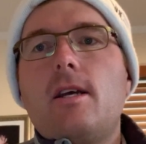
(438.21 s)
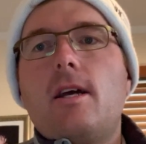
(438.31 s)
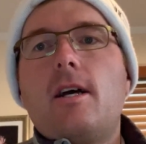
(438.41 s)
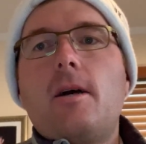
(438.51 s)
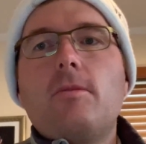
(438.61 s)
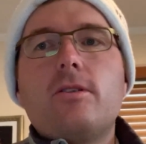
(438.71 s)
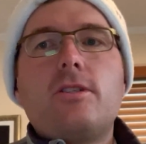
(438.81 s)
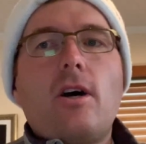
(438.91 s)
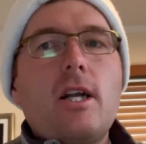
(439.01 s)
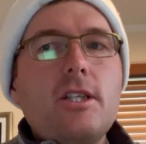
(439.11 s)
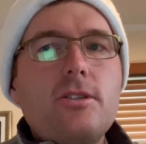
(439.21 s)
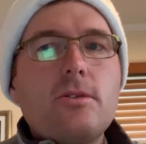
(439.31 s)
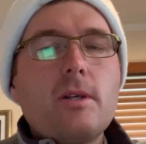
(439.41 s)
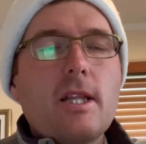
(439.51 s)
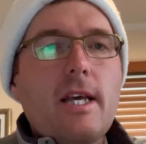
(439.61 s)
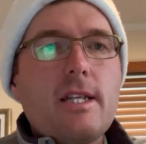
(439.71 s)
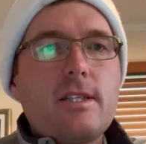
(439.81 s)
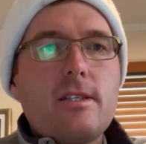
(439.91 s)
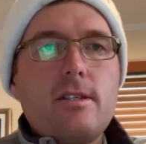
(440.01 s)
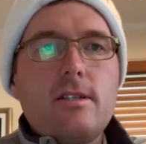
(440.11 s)
I'm not entirely sure whether
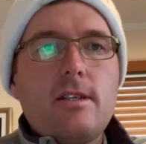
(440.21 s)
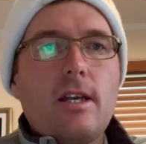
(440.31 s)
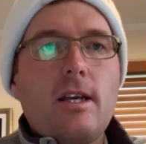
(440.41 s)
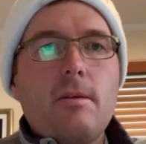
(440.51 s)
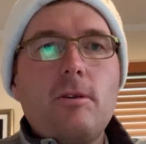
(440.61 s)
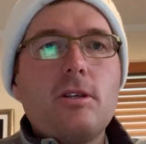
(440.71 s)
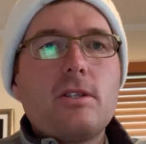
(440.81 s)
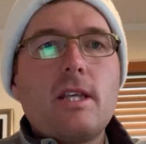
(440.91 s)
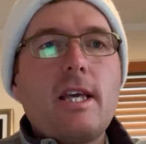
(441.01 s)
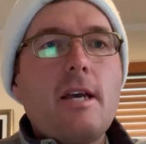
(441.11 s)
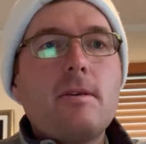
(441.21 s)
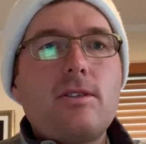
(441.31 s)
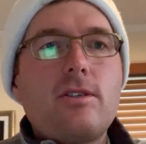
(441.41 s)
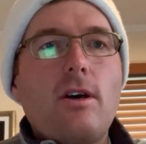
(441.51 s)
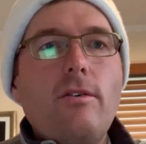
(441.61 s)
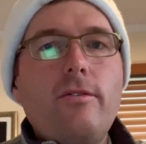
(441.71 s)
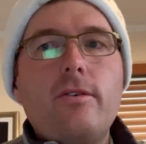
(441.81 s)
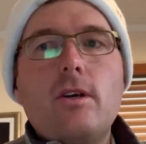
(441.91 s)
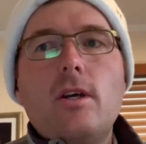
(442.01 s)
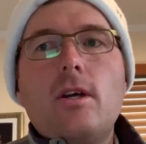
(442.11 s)
that's because of the game itself,